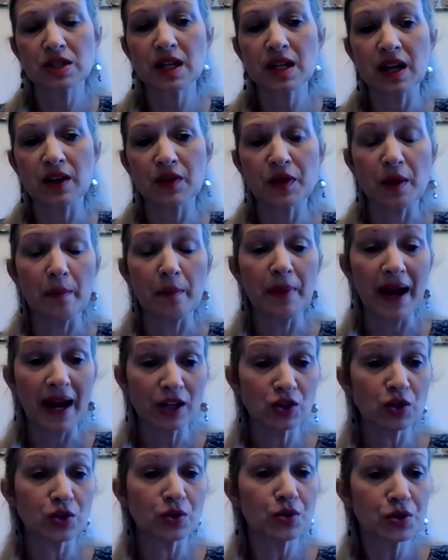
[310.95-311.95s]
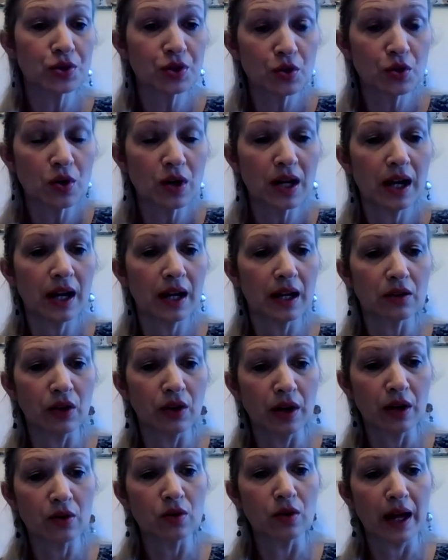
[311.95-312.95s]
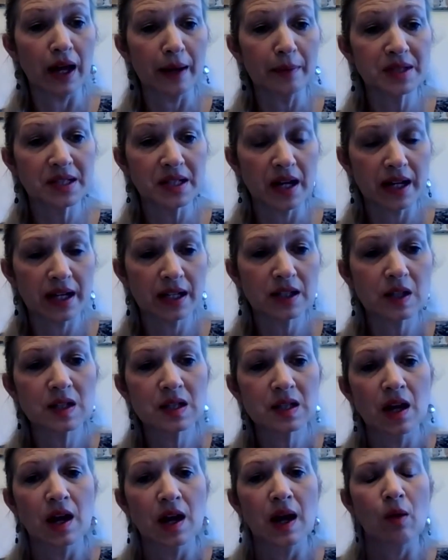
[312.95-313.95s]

to get the bachelor's degree in clinical lab science.